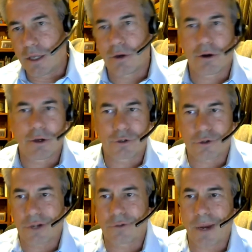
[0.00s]

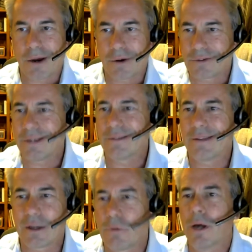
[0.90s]
encourage transparency
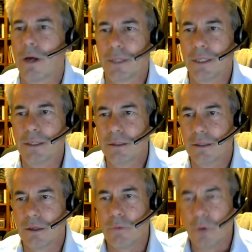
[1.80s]
and data quality,
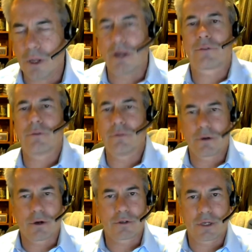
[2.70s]
while also
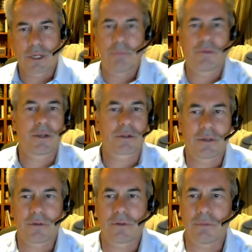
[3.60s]
encouraging
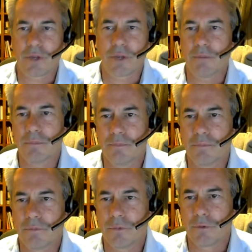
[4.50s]
competition at the same time.
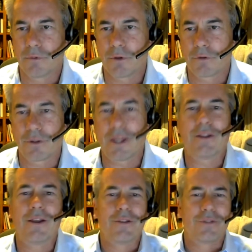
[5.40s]
Right?
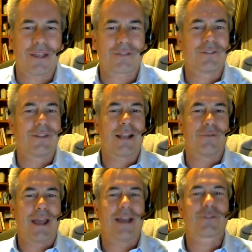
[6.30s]
So that's a
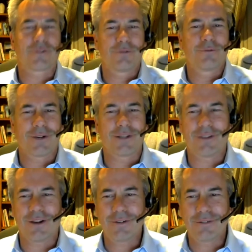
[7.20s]
lot of asks
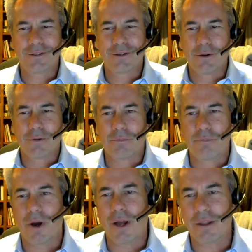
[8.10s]
right there,
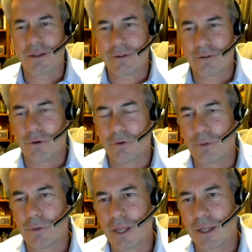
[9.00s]
but the
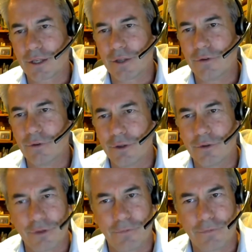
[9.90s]
only way it can do
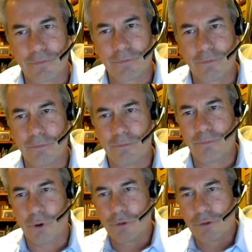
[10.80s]
it is if
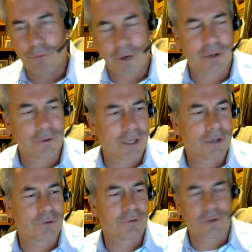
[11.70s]
both the
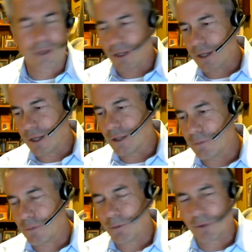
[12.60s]
regulators
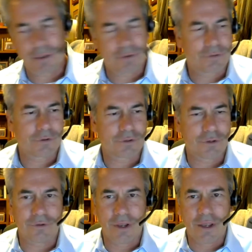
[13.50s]
and the public
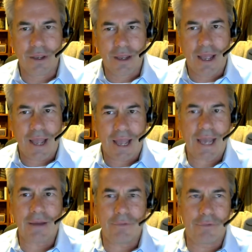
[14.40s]
institutions
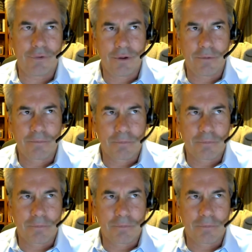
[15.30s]
have